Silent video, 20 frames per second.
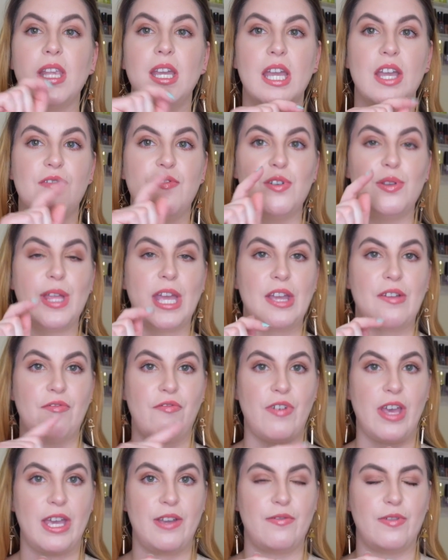if you like
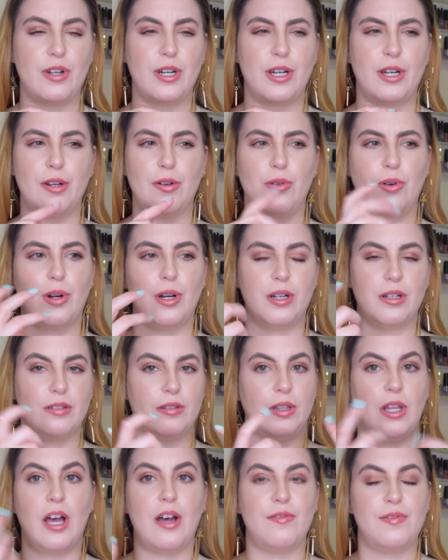favor
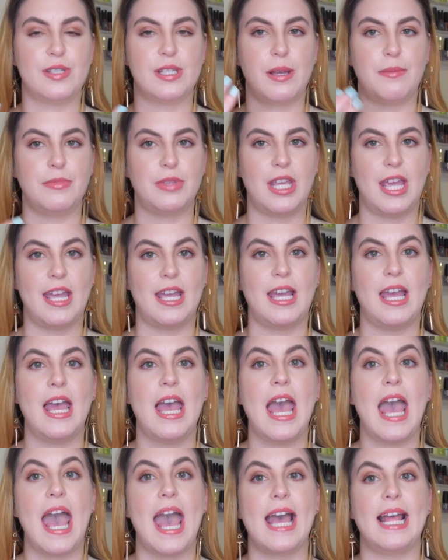or love something
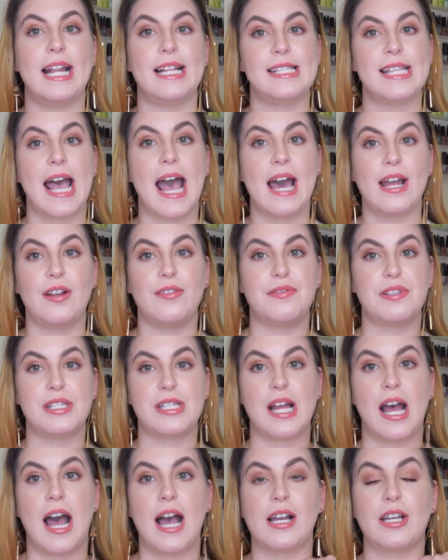and it's out of
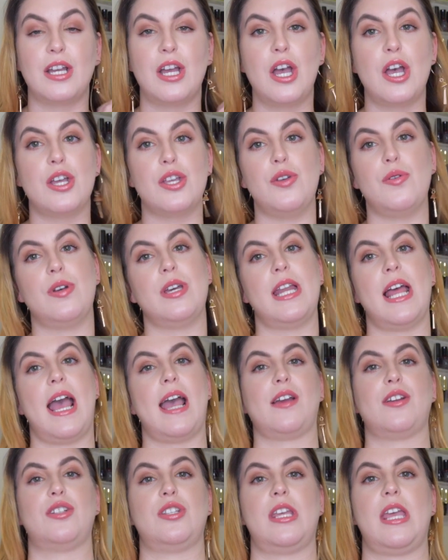stock, you can
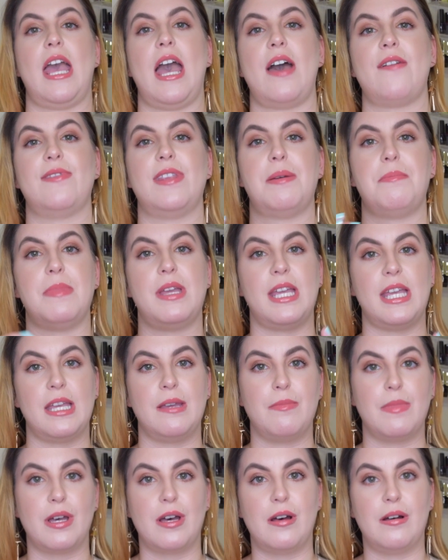actually have them
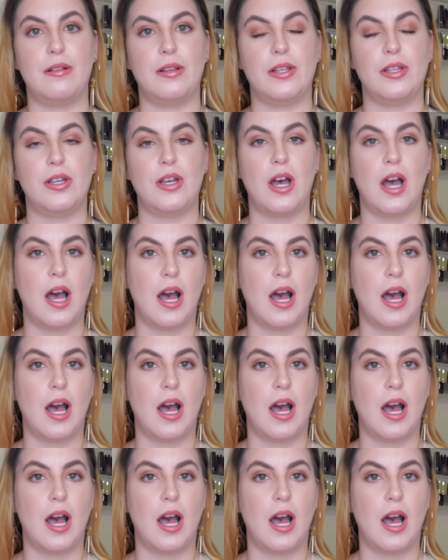email